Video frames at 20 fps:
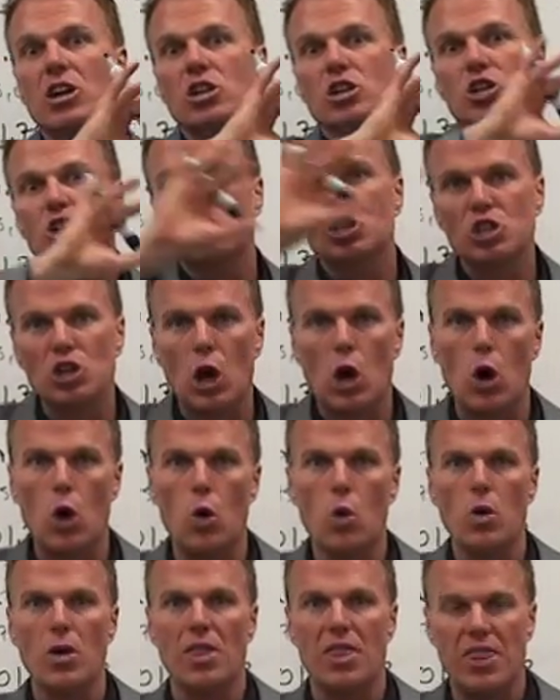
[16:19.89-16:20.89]

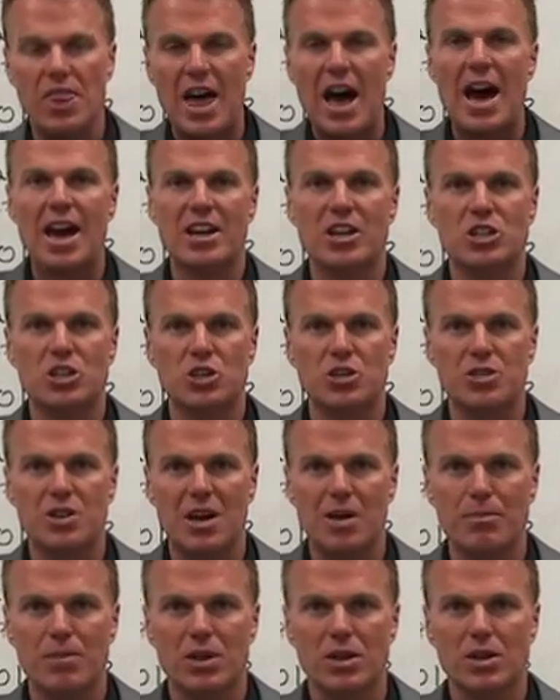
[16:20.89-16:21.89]
show that as your
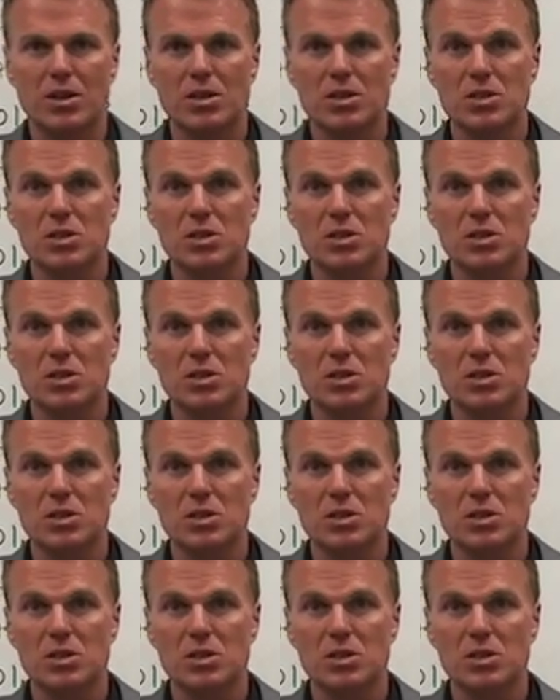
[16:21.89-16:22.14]
number.